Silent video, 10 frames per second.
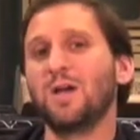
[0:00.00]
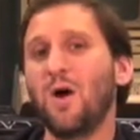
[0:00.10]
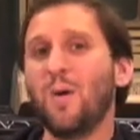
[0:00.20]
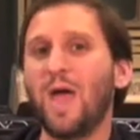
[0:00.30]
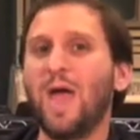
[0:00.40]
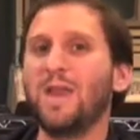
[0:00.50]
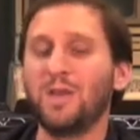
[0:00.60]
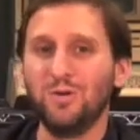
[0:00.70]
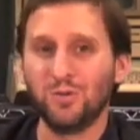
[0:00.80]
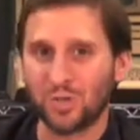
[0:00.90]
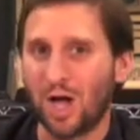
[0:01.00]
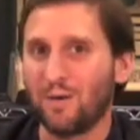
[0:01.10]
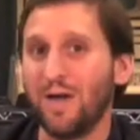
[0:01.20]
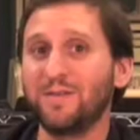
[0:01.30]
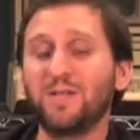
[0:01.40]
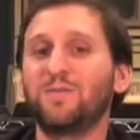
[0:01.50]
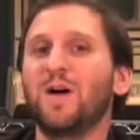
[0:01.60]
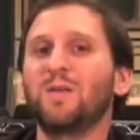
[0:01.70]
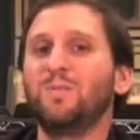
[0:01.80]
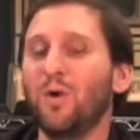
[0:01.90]
go ahead and use Shockwave to
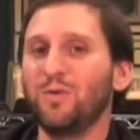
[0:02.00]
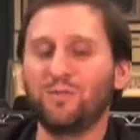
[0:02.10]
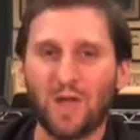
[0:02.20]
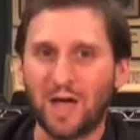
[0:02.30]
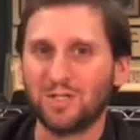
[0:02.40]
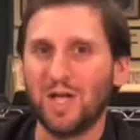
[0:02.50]
define both Flash